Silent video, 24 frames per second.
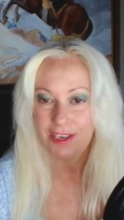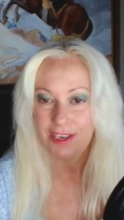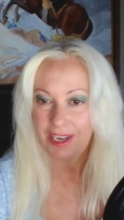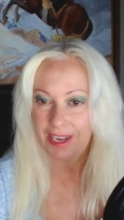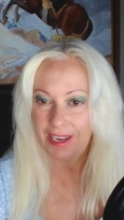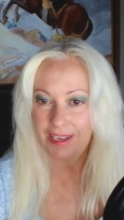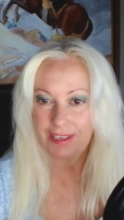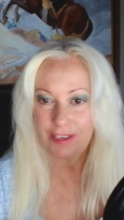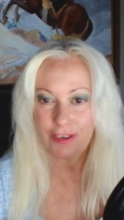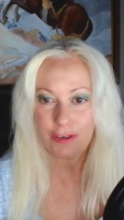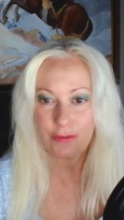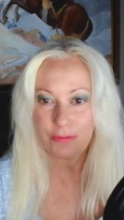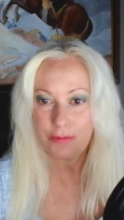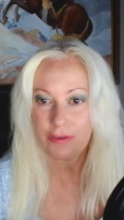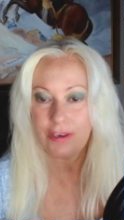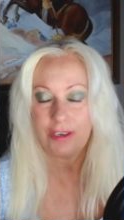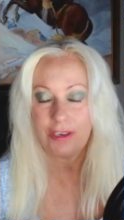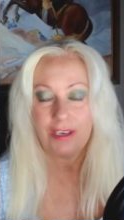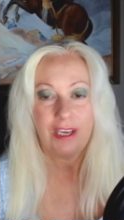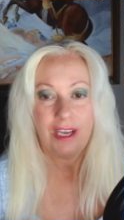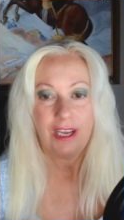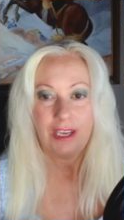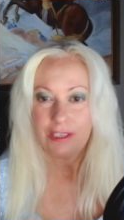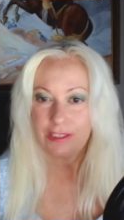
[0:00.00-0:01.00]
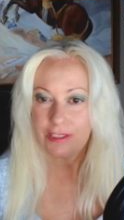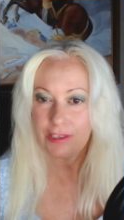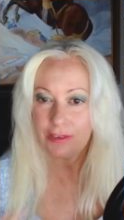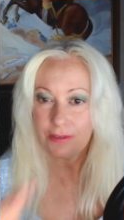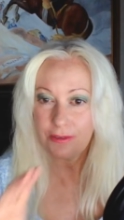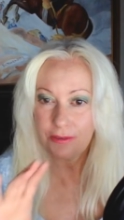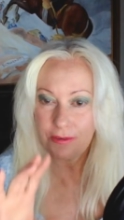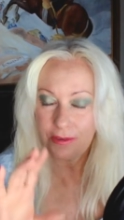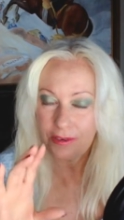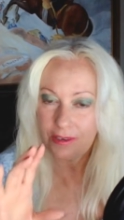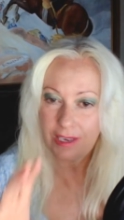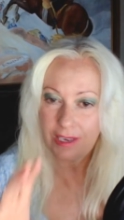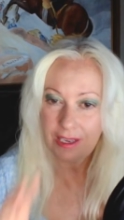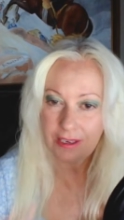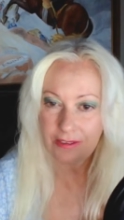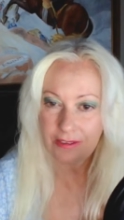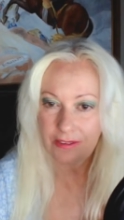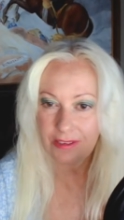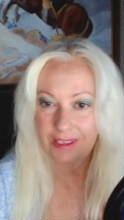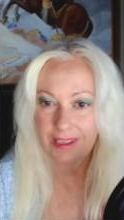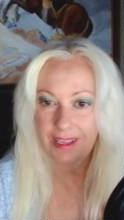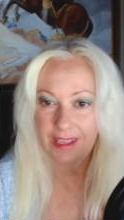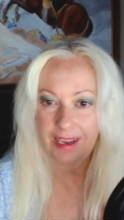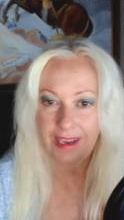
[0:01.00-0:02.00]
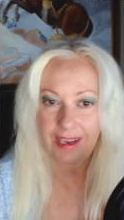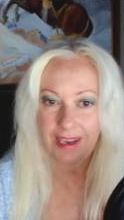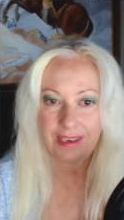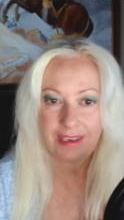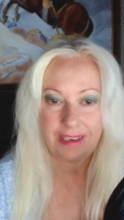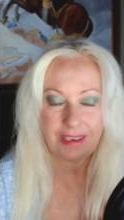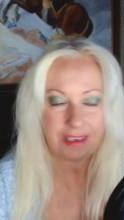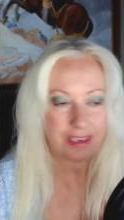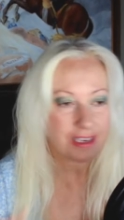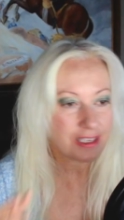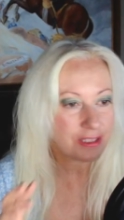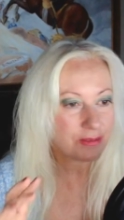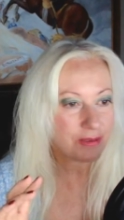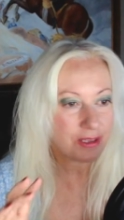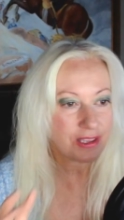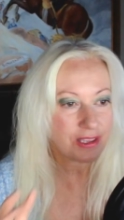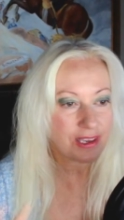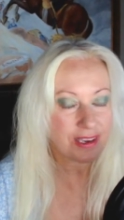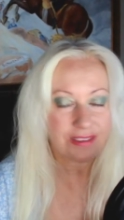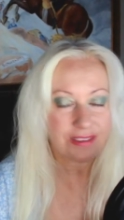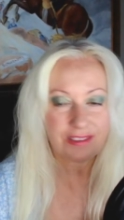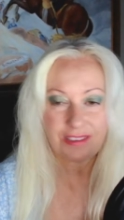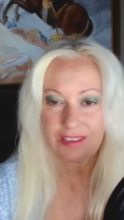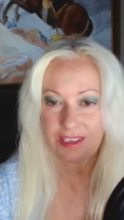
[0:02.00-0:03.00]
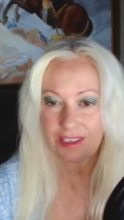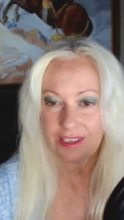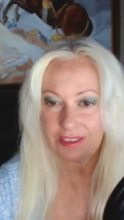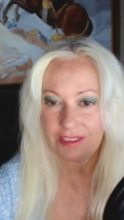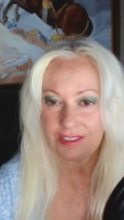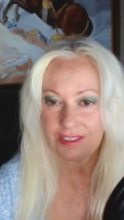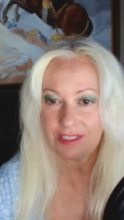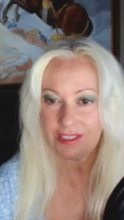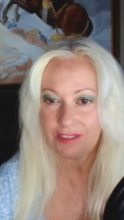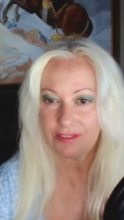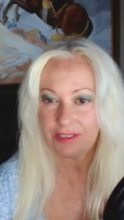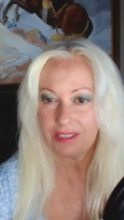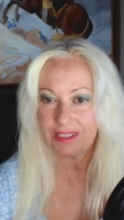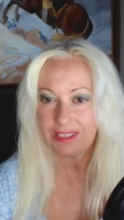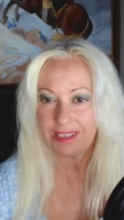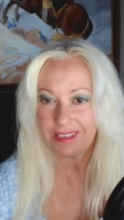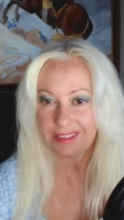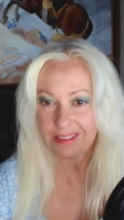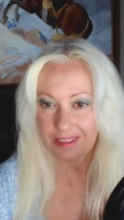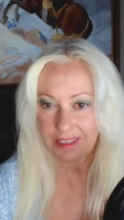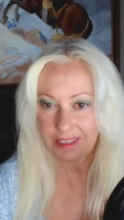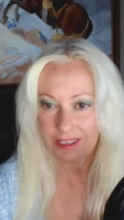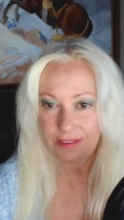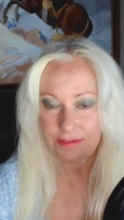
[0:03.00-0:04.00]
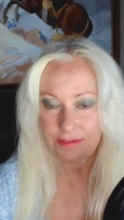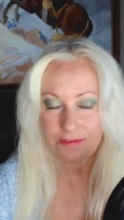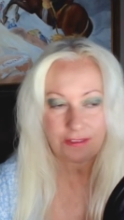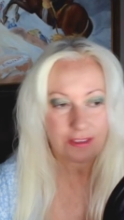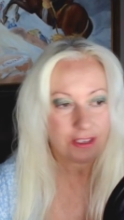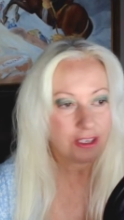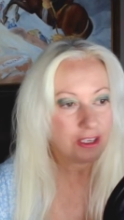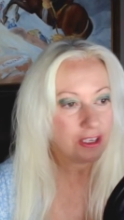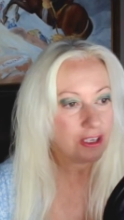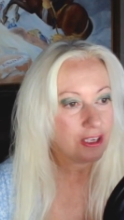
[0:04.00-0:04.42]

And no more. So not only that, it cost me $1,000 to drink that stuff.